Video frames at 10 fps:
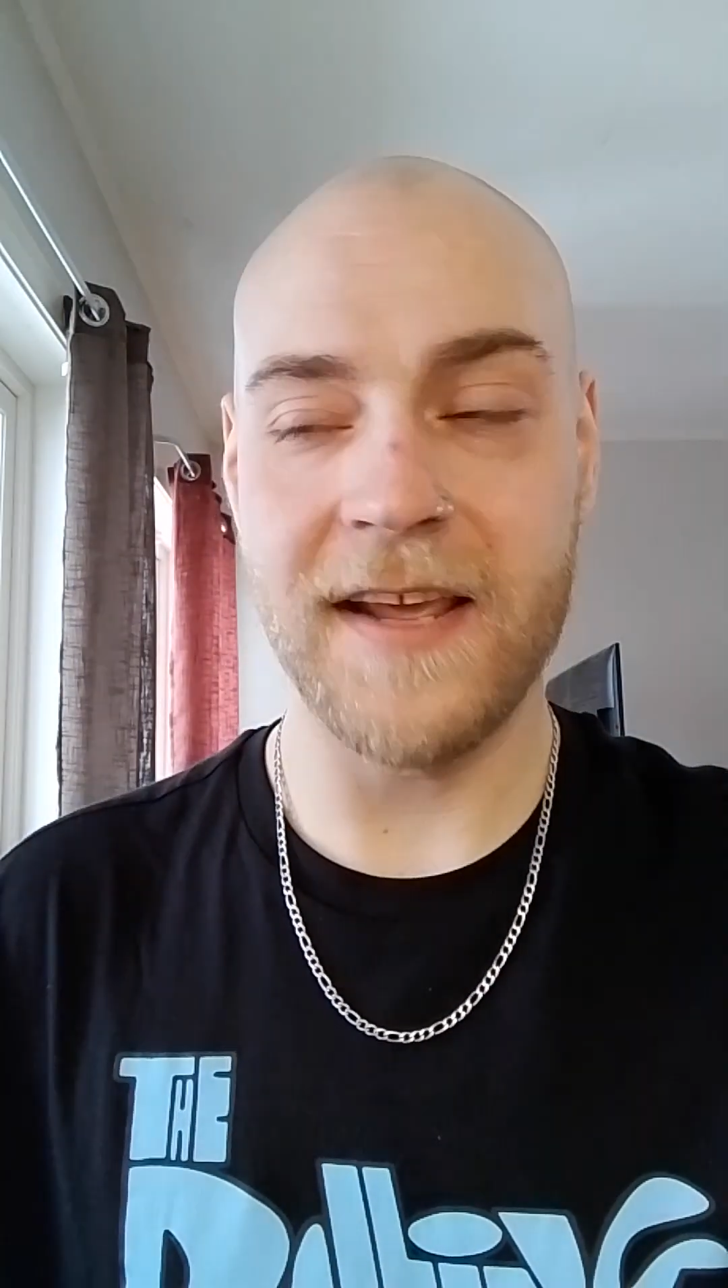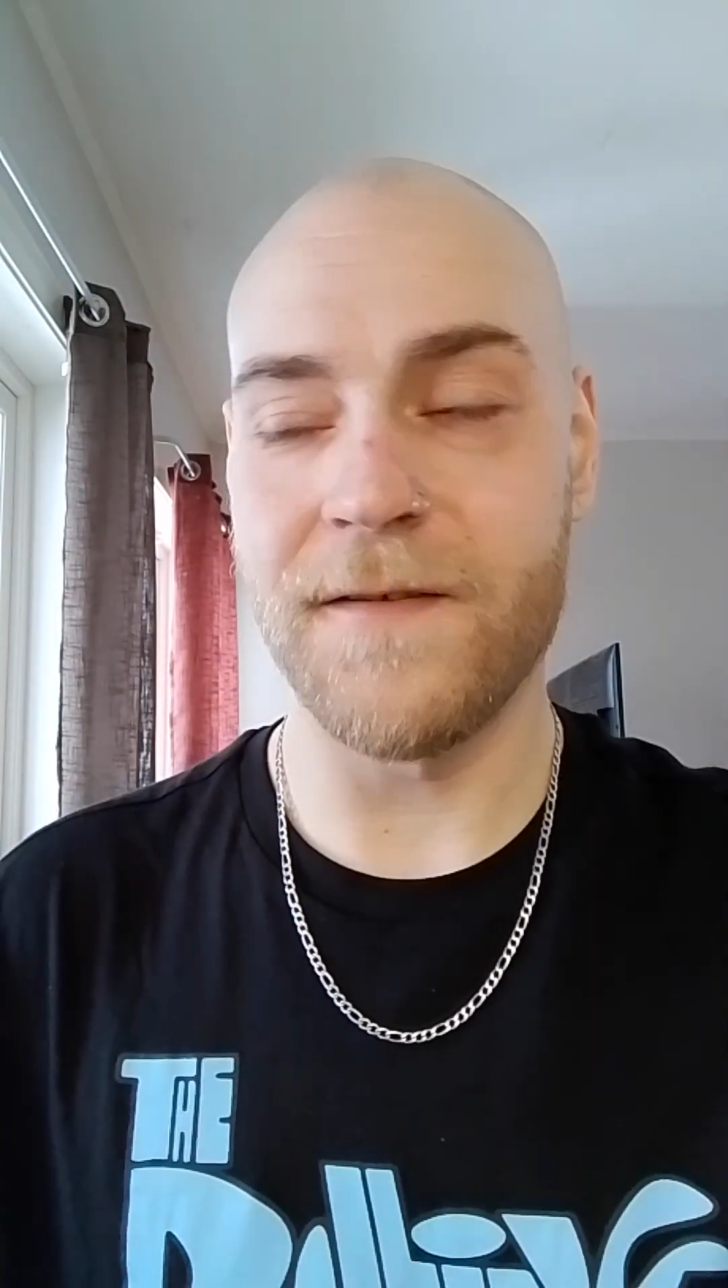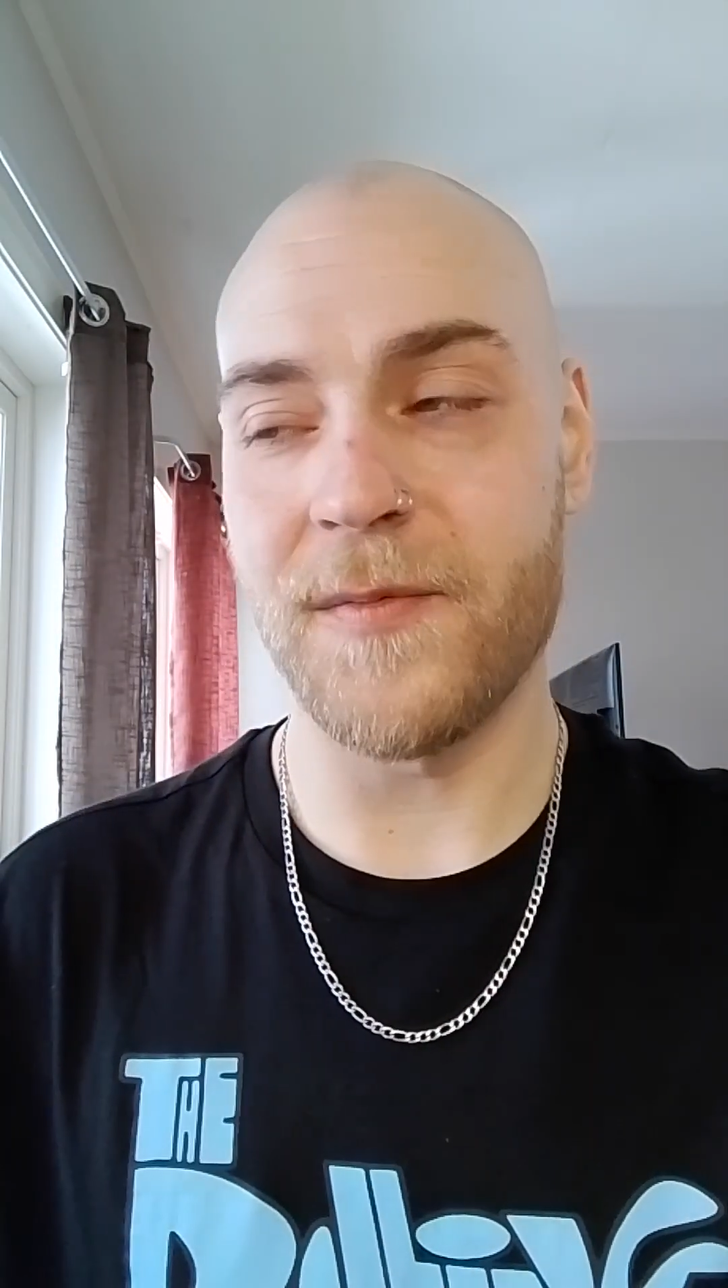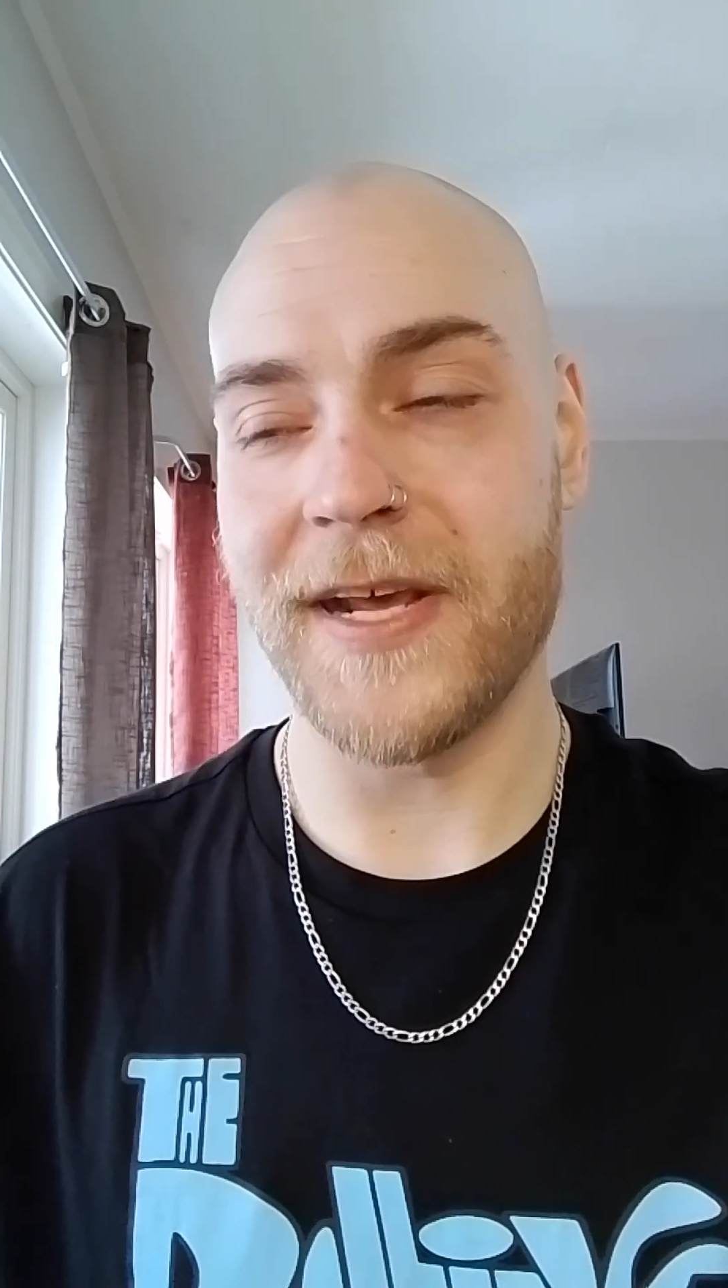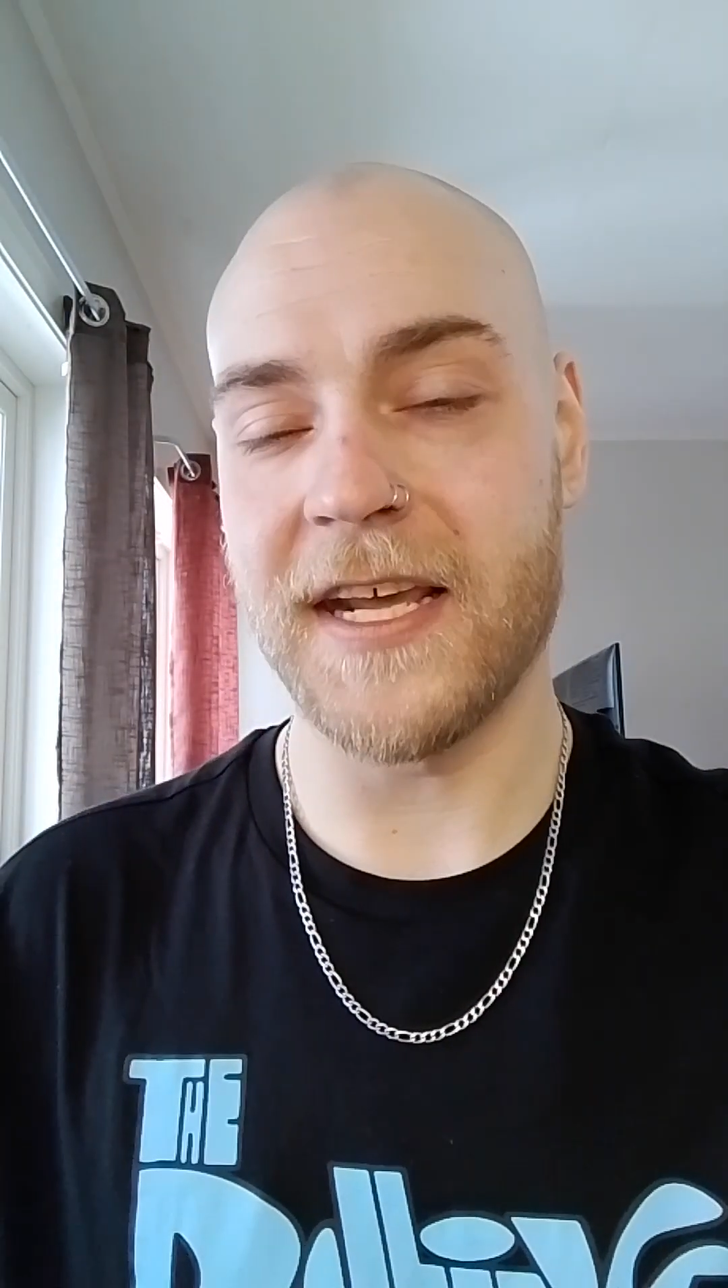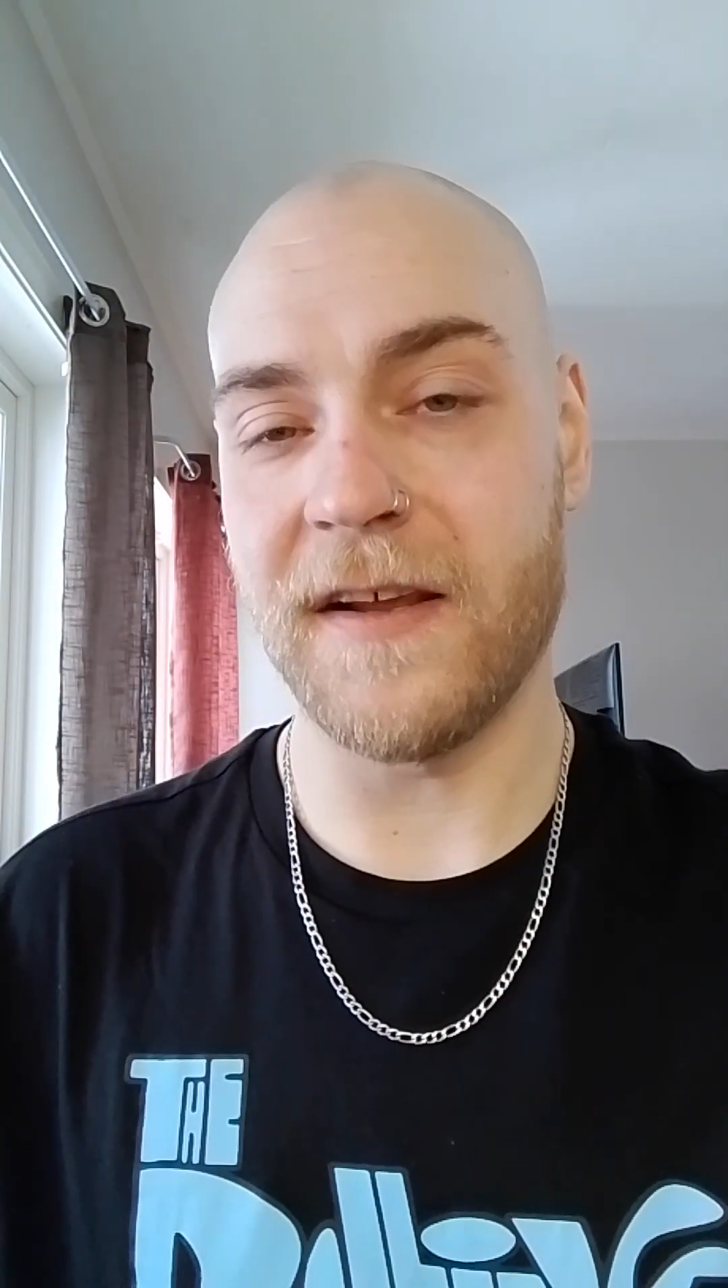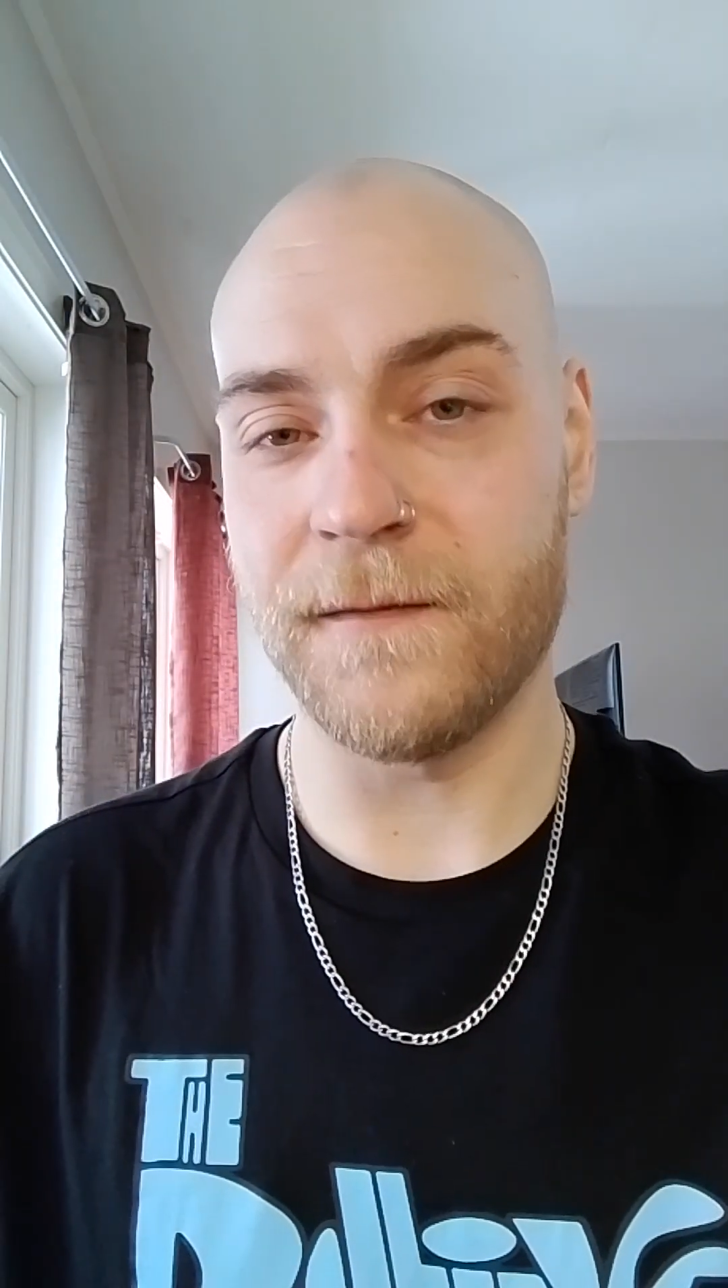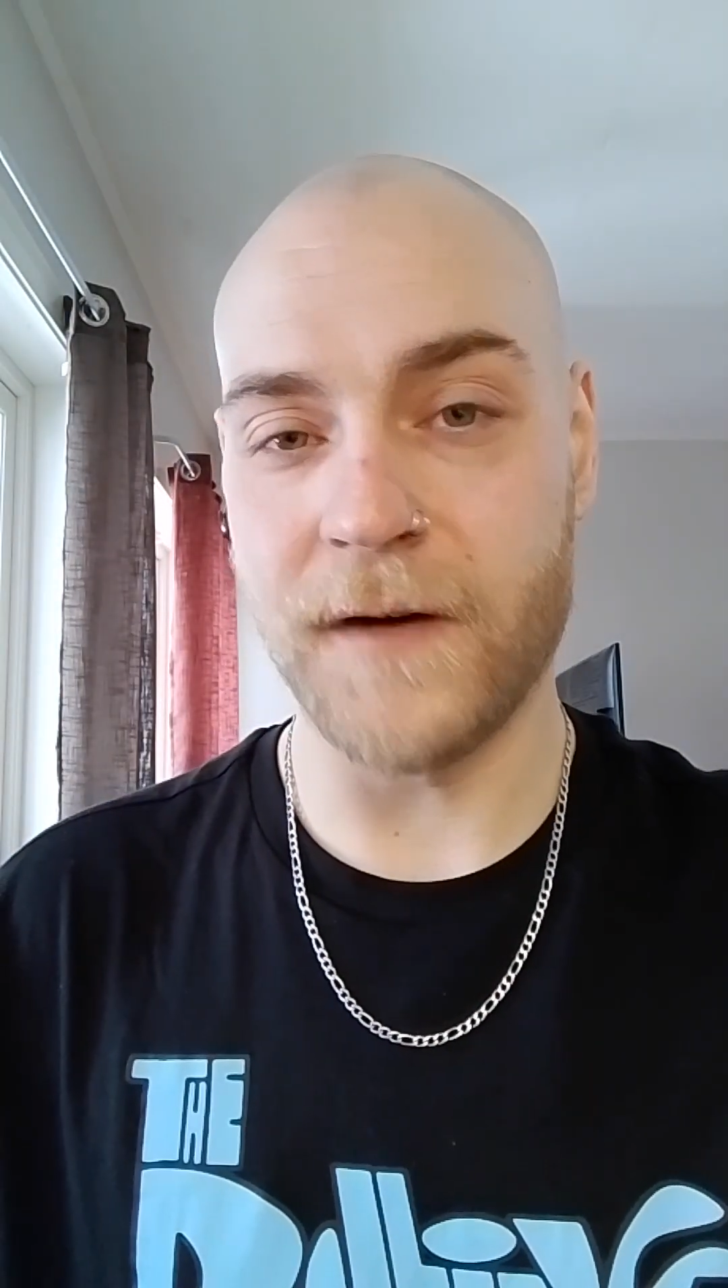even making